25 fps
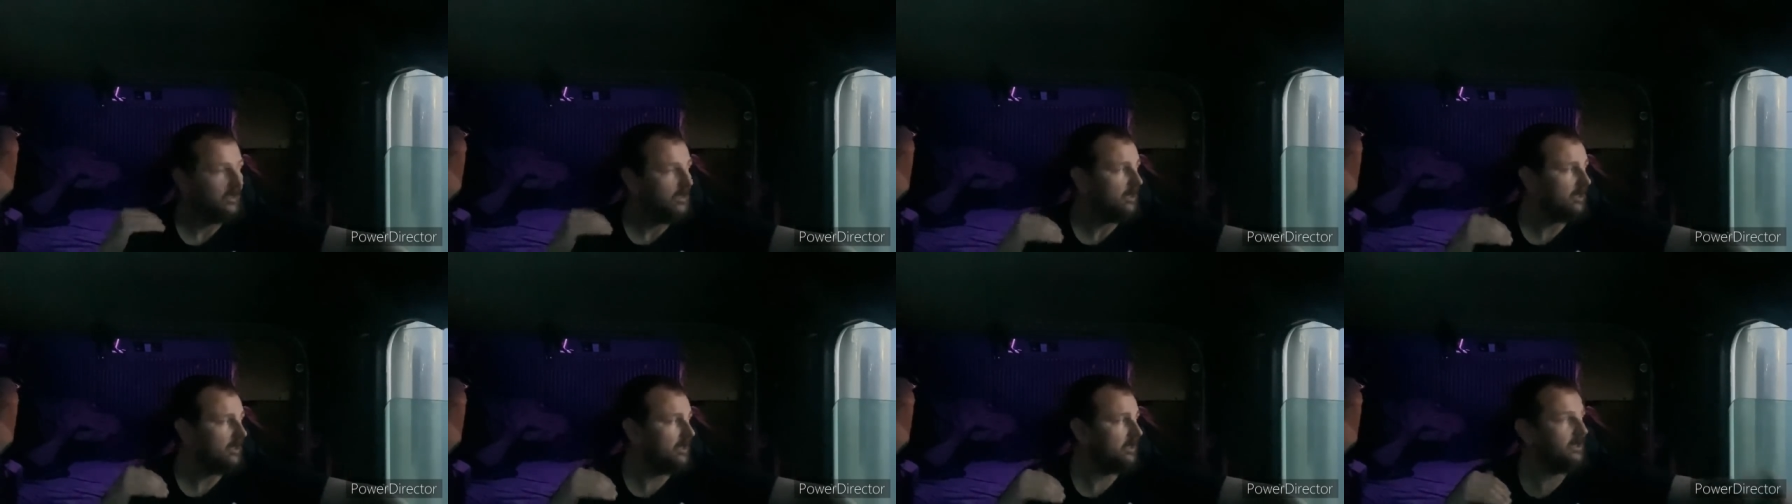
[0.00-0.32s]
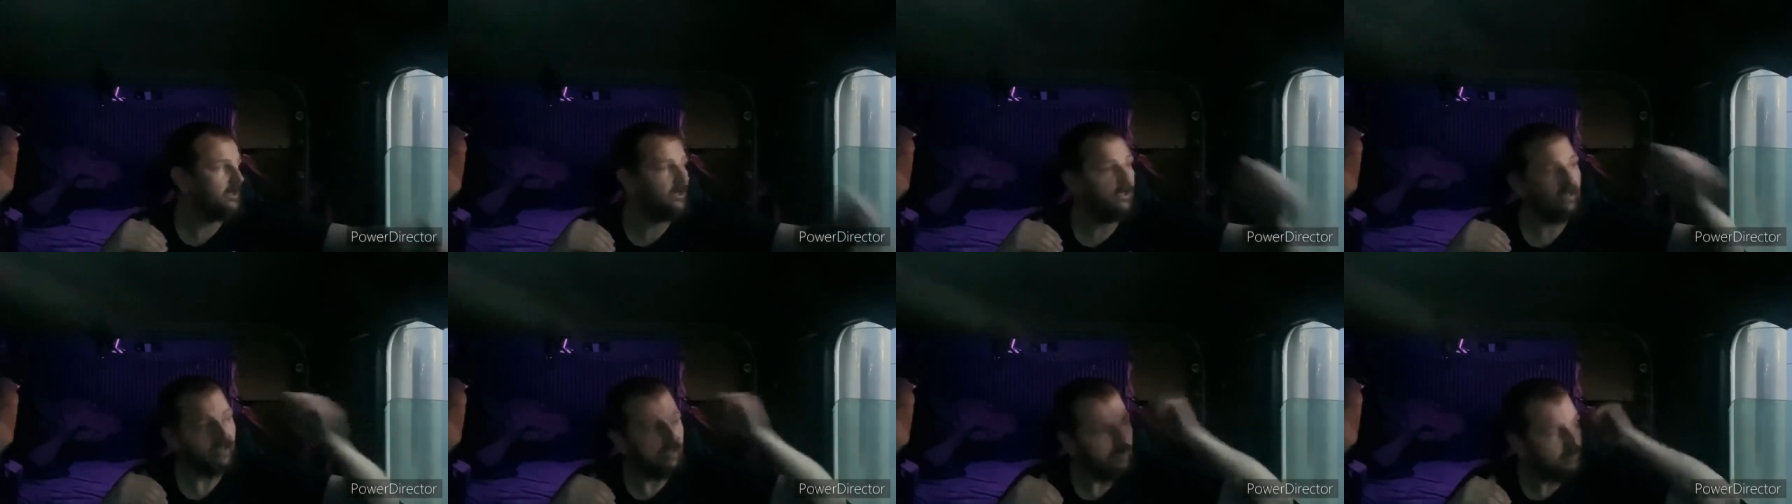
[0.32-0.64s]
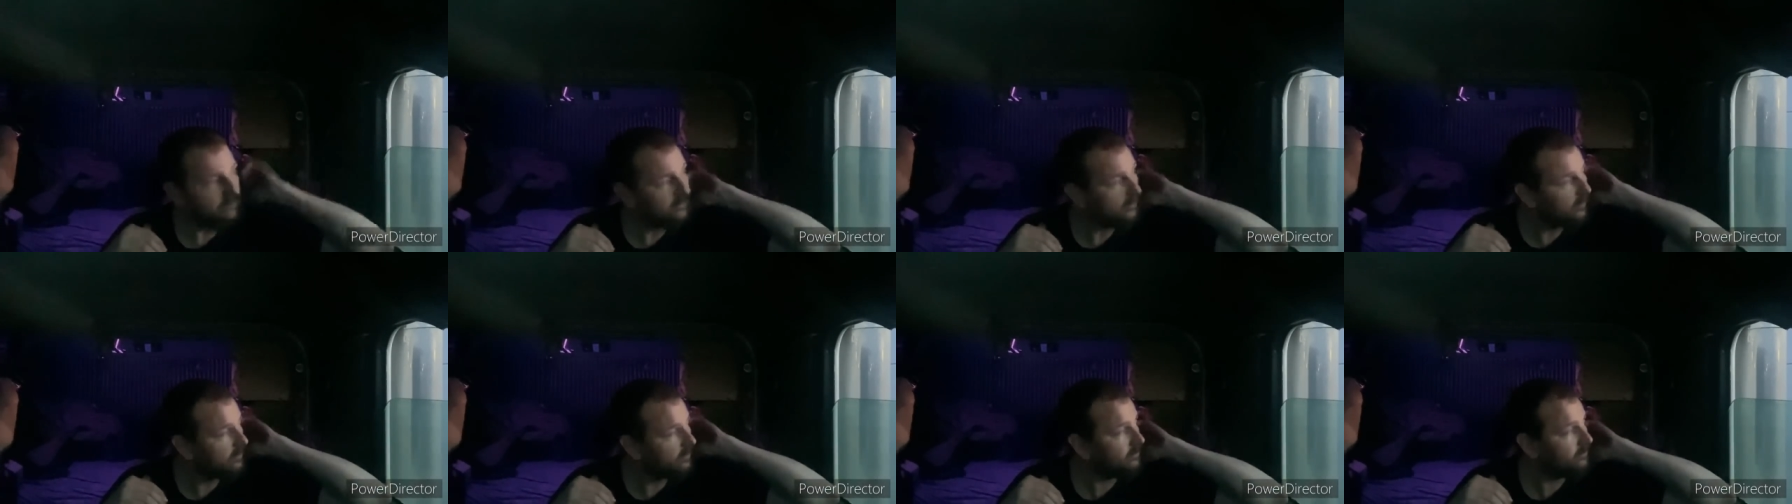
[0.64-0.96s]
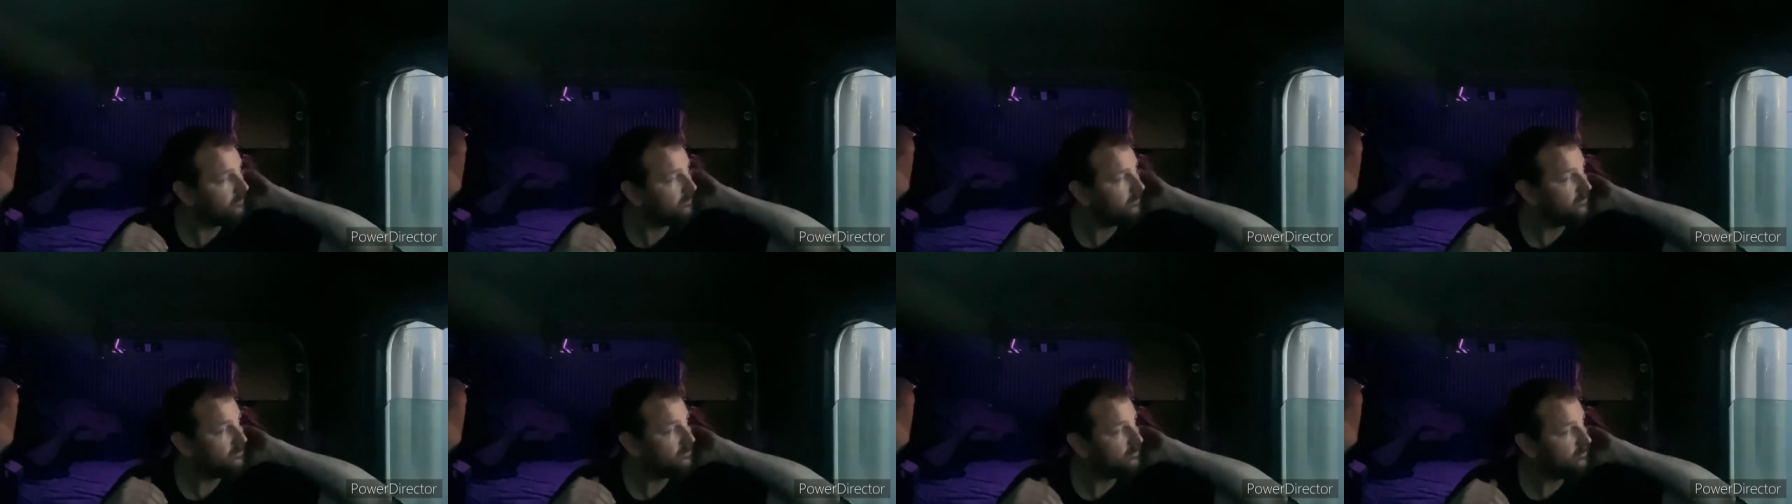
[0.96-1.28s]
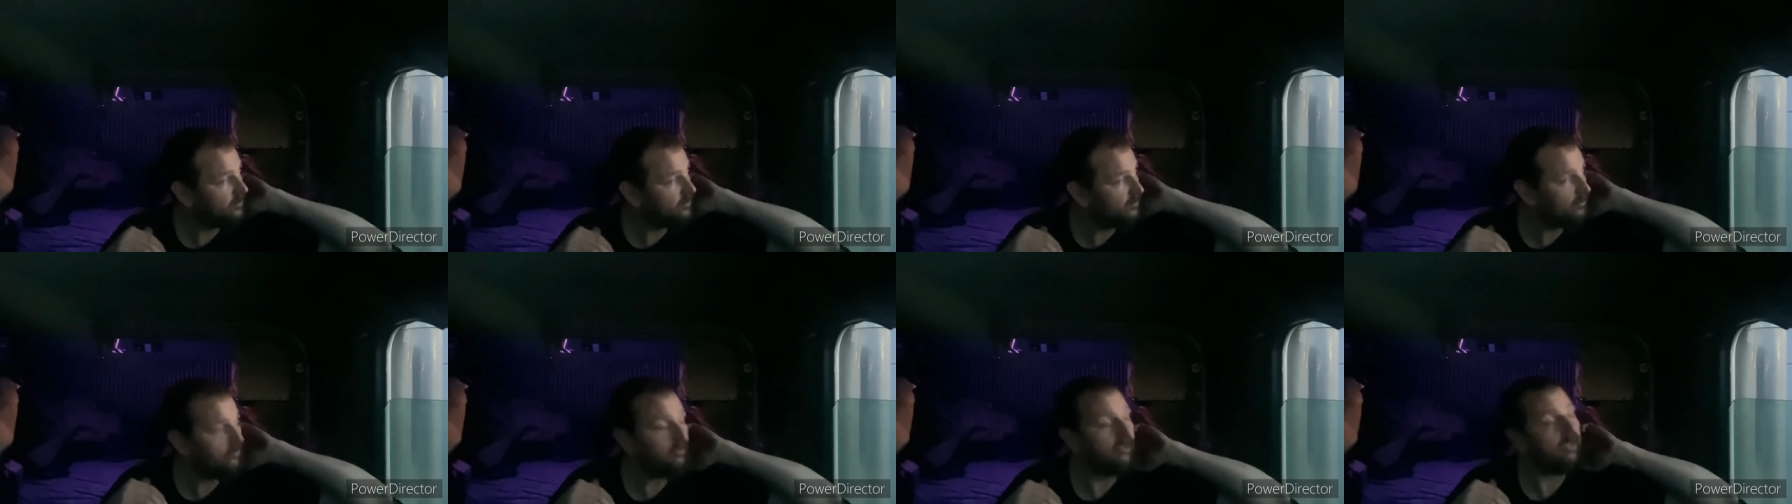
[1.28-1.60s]
and
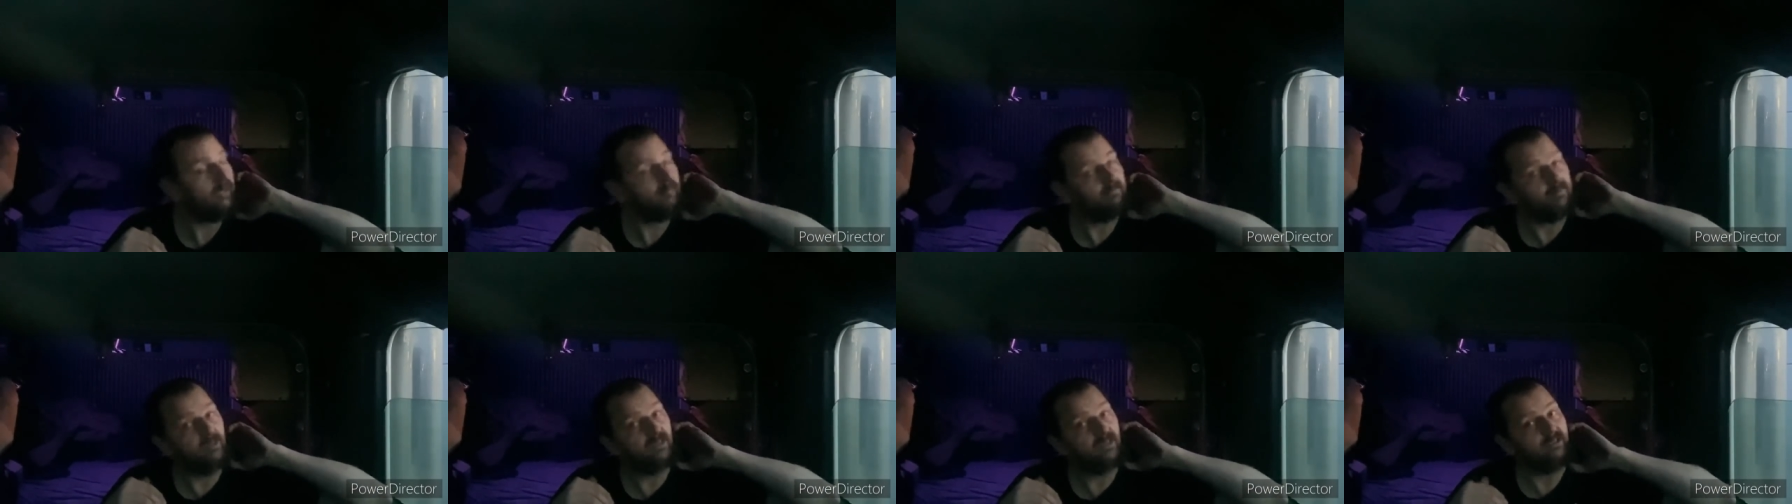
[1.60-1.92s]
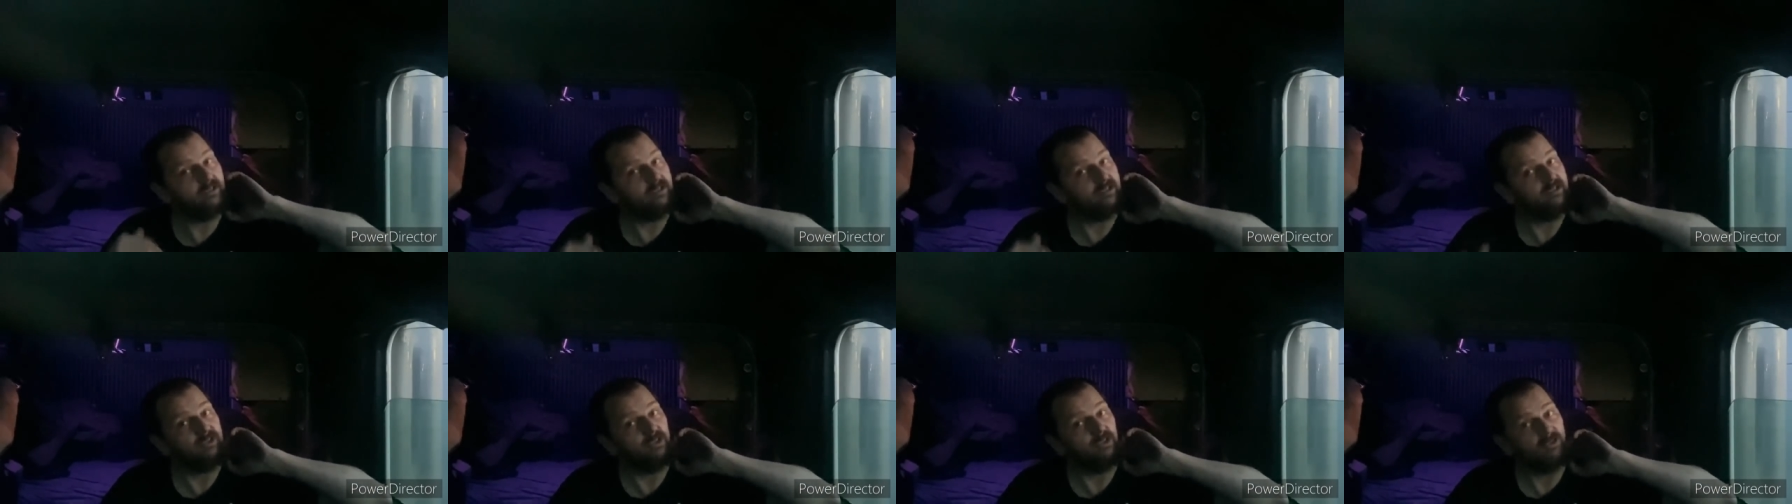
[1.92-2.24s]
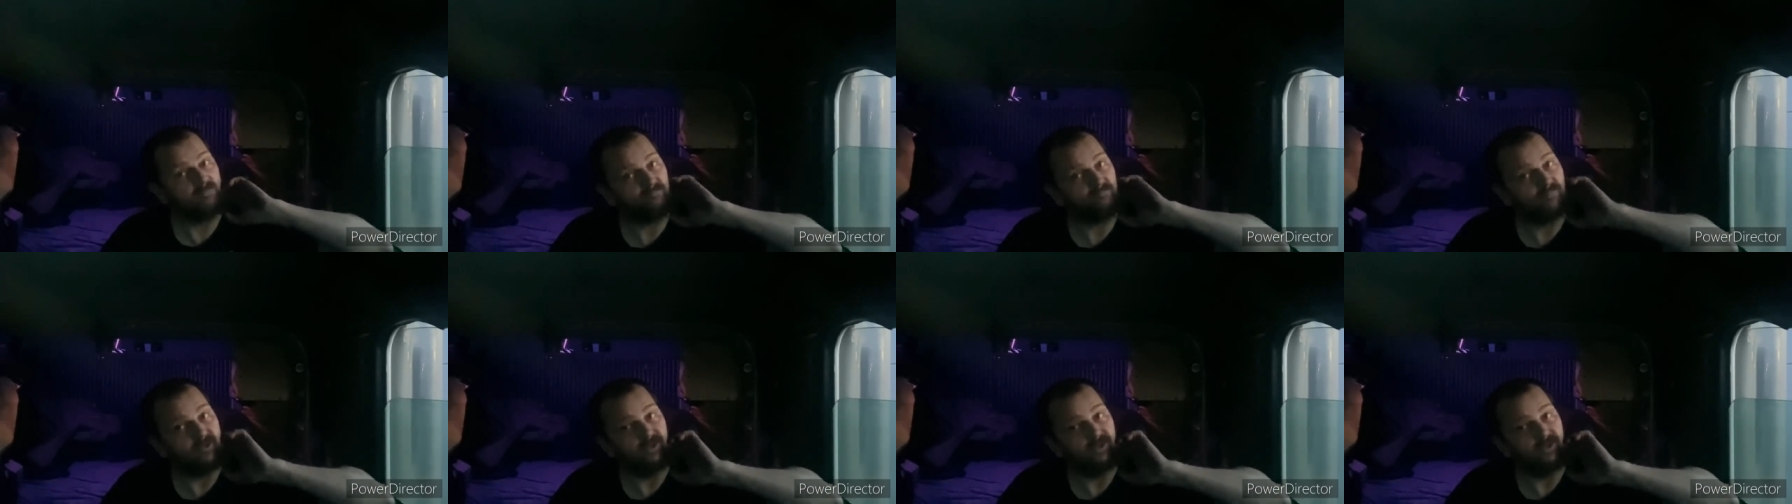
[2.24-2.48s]
you're not making enough money